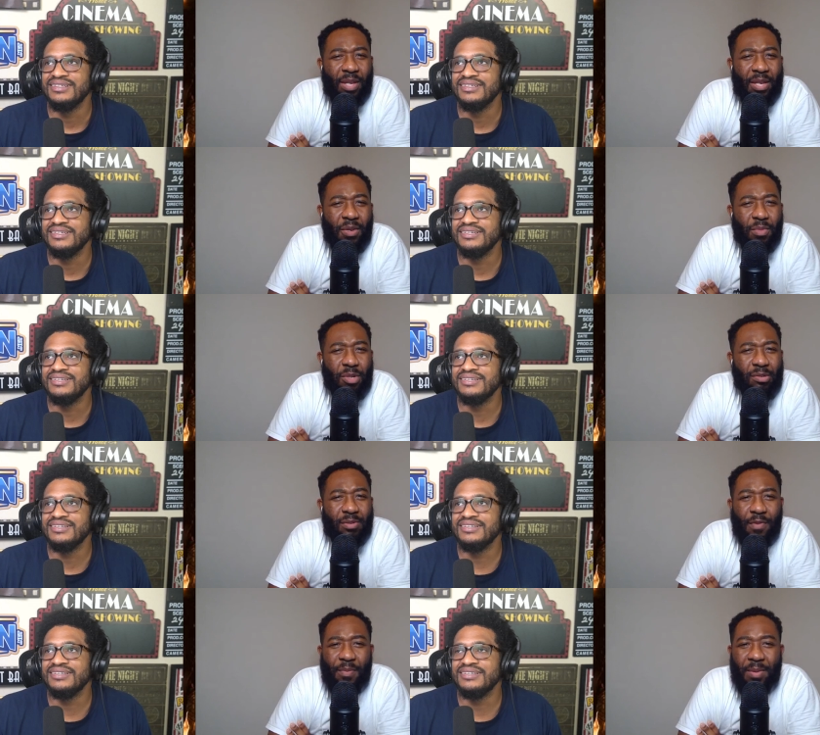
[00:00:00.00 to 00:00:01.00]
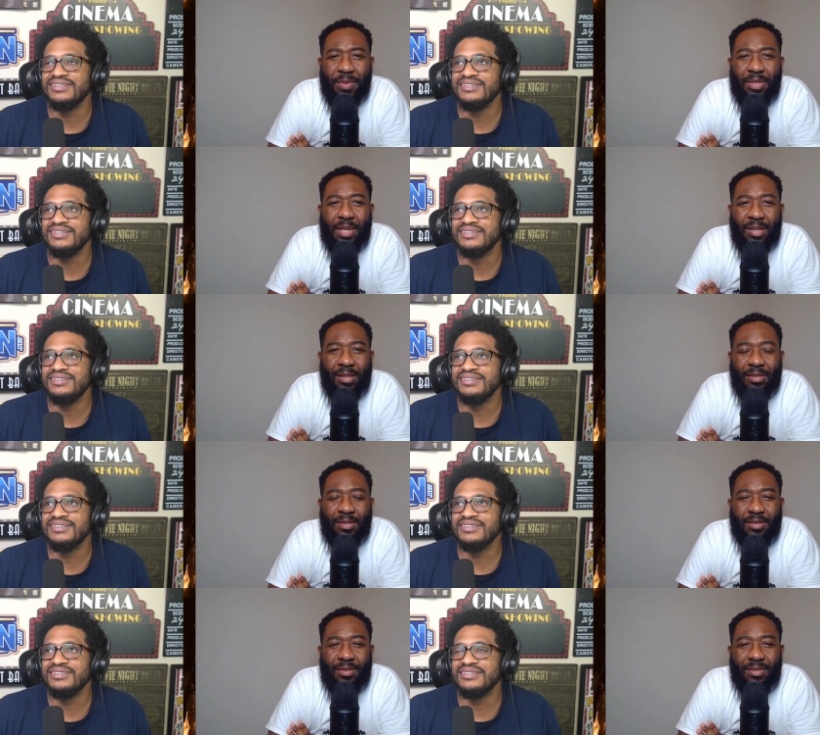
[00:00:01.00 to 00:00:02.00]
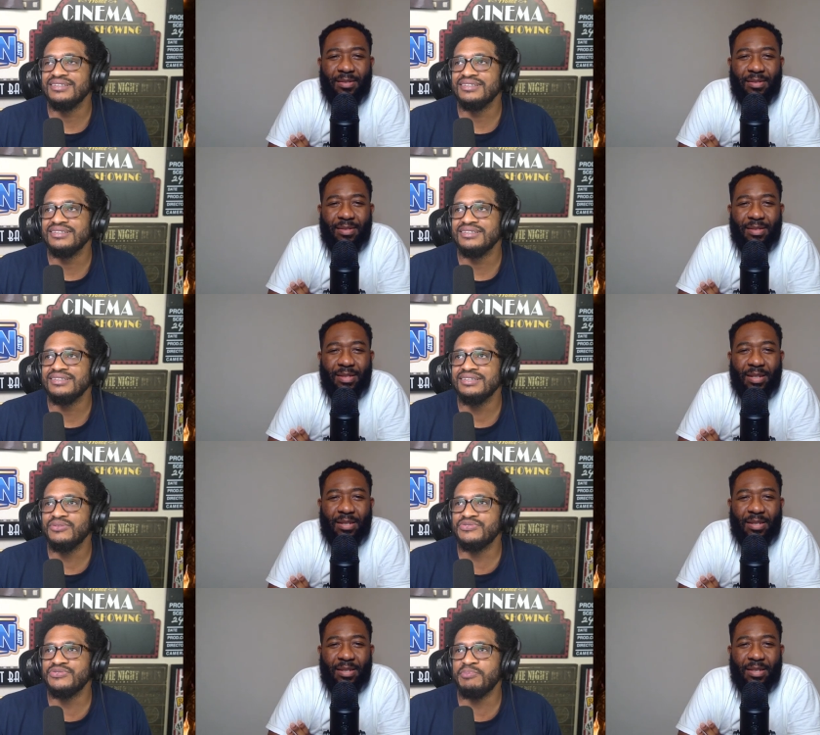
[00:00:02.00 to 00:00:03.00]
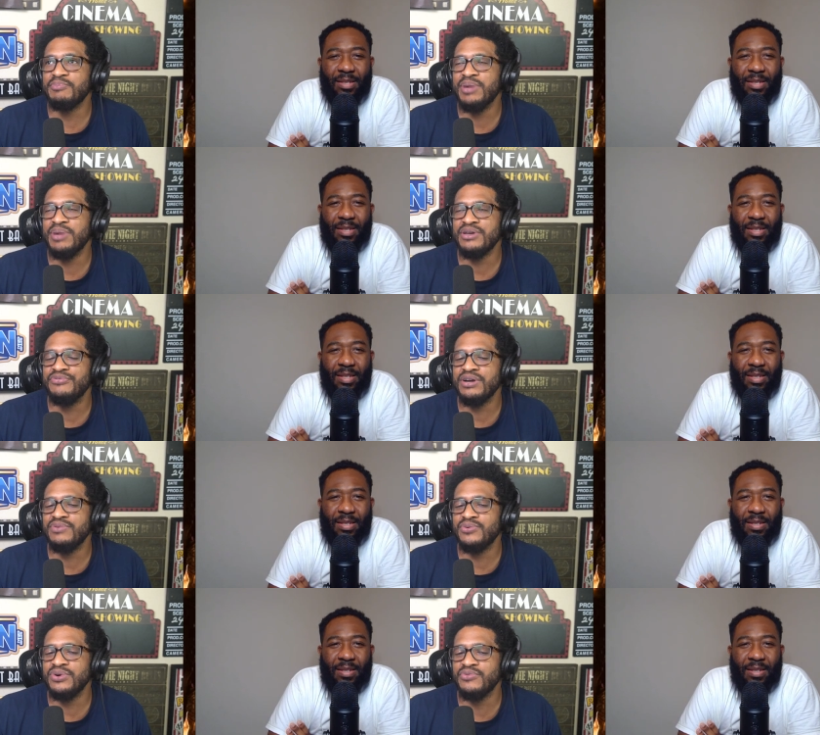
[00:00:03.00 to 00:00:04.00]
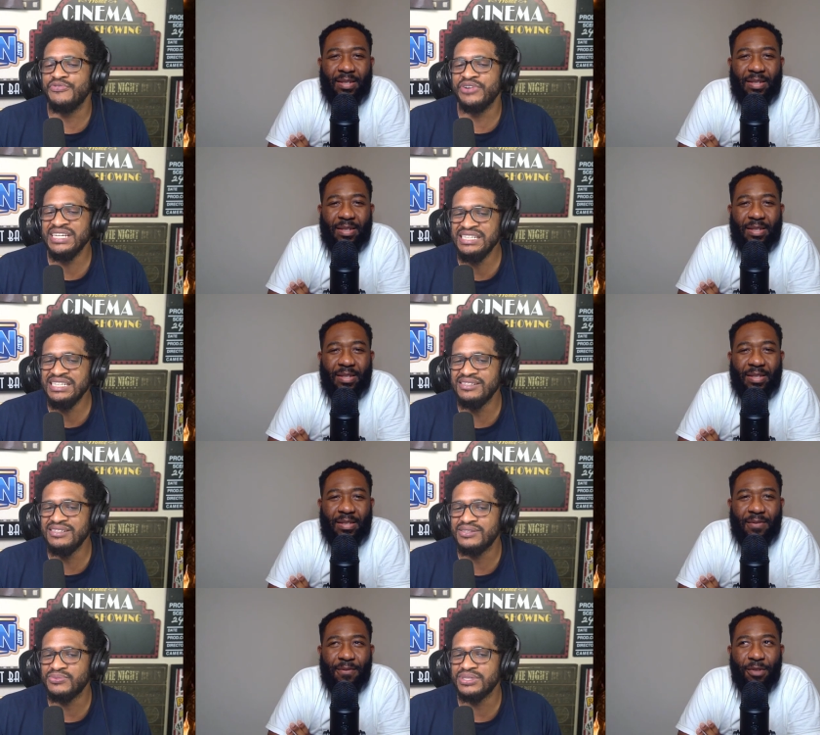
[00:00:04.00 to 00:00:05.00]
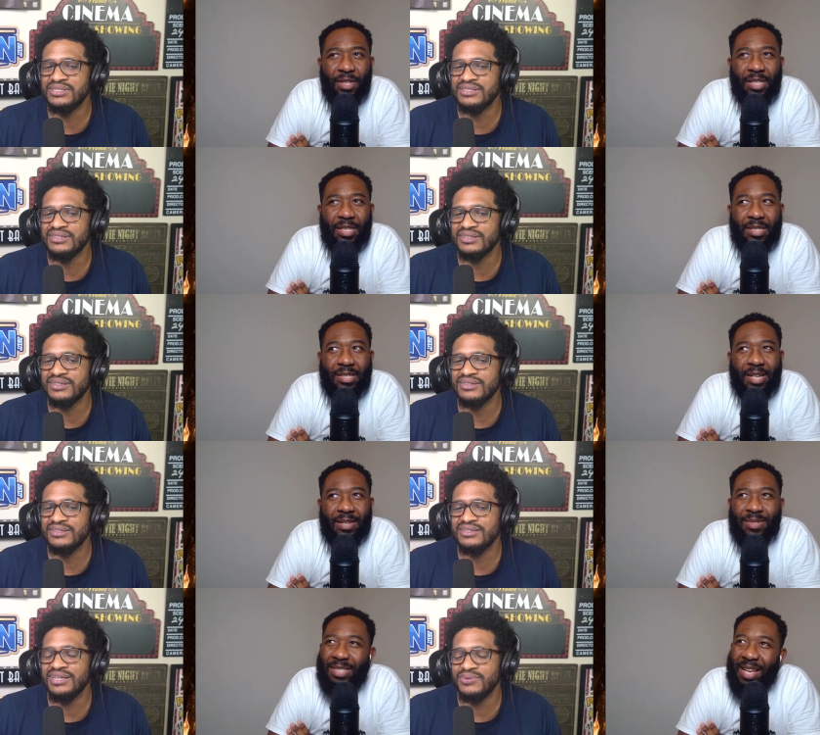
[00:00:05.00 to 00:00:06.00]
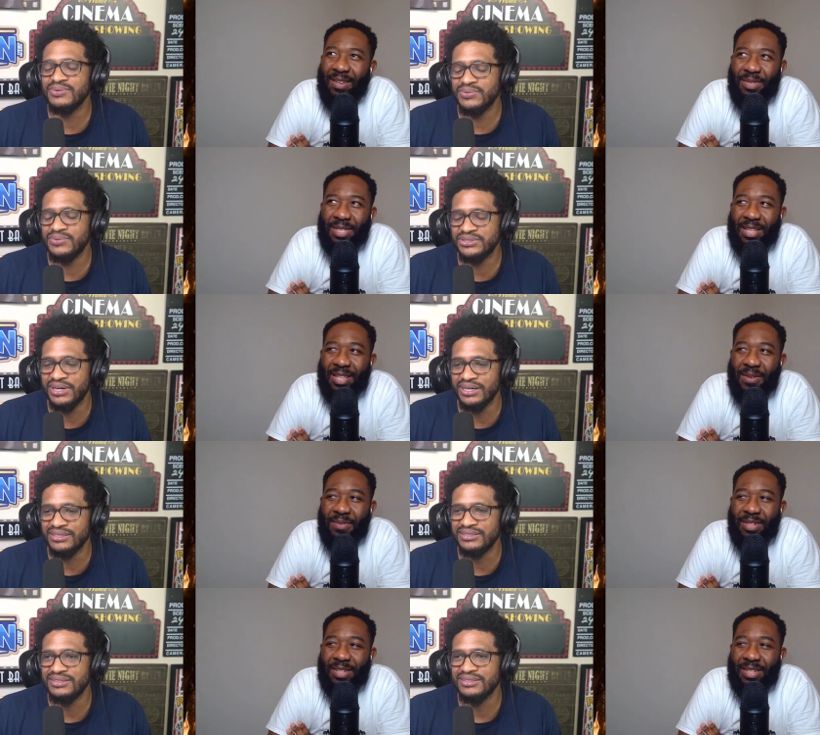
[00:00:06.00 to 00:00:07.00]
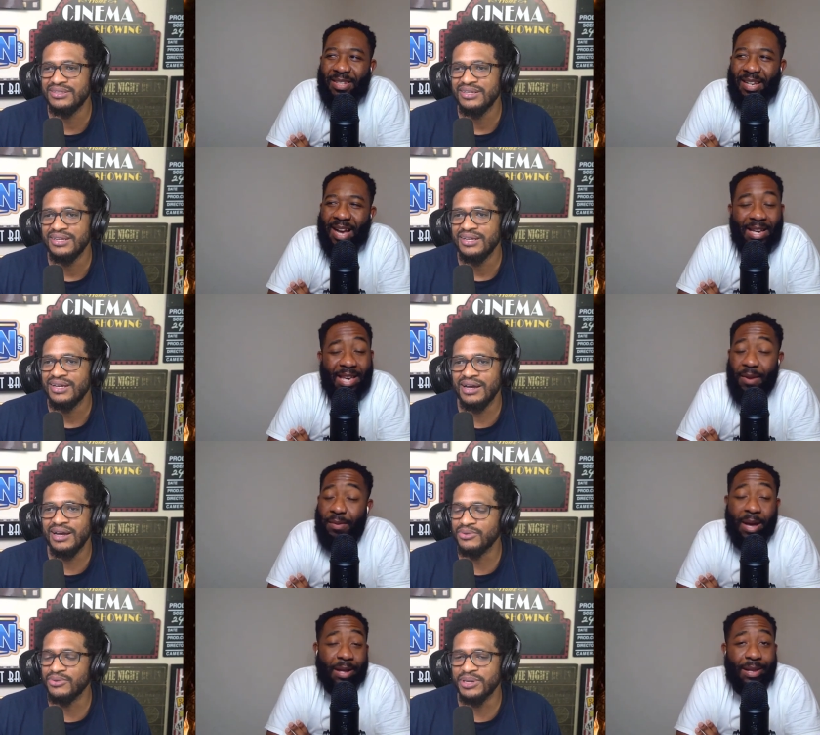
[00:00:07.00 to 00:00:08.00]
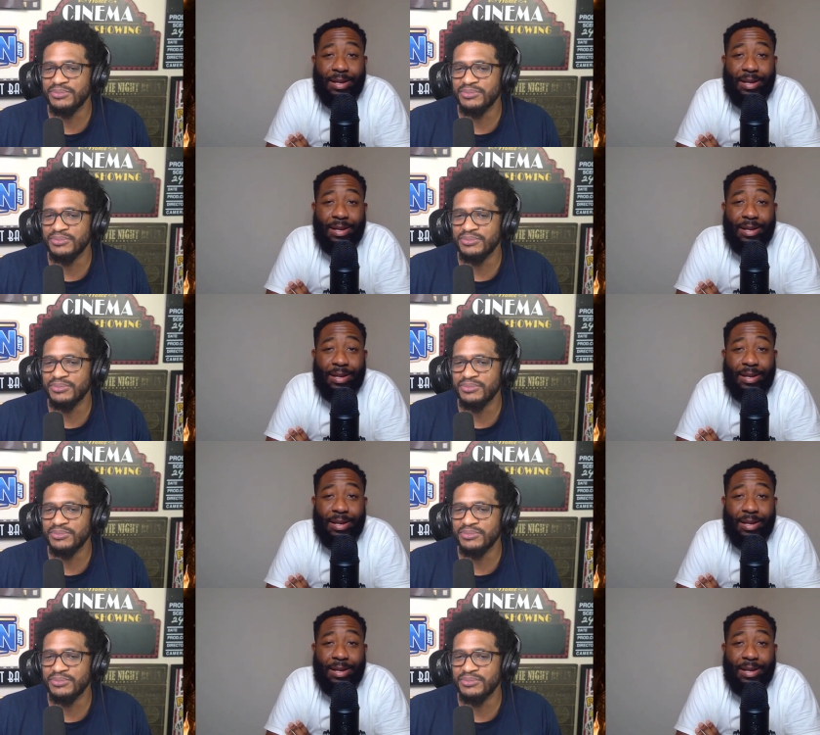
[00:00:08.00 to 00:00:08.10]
Speaker 1: Kilmer, if I'm not mistaken.
Speaker 2: Yeah, was Batman Forever the one with Freeze? Was Freeze? That was that, that was, was, that
Speaker 1: that one? I, I can't. Remember. I